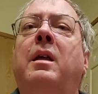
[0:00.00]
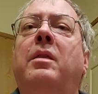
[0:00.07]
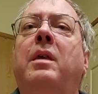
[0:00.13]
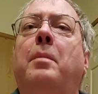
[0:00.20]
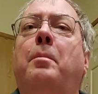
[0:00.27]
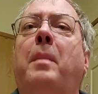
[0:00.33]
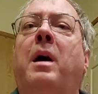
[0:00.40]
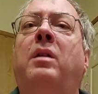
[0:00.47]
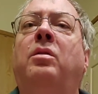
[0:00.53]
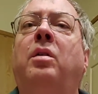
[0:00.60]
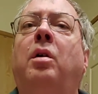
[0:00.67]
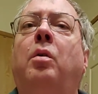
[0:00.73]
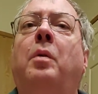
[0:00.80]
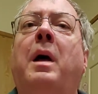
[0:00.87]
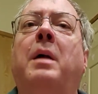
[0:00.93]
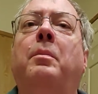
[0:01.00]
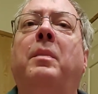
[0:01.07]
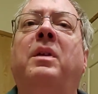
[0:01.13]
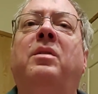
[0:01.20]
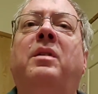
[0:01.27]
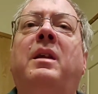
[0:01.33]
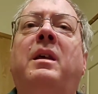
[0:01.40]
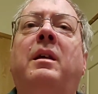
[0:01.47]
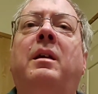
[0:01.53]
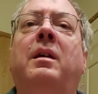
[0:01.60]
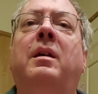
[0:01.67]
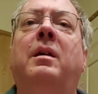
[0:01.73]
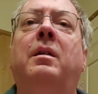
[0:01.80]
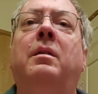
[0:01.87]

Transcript: That Montserrat mystique.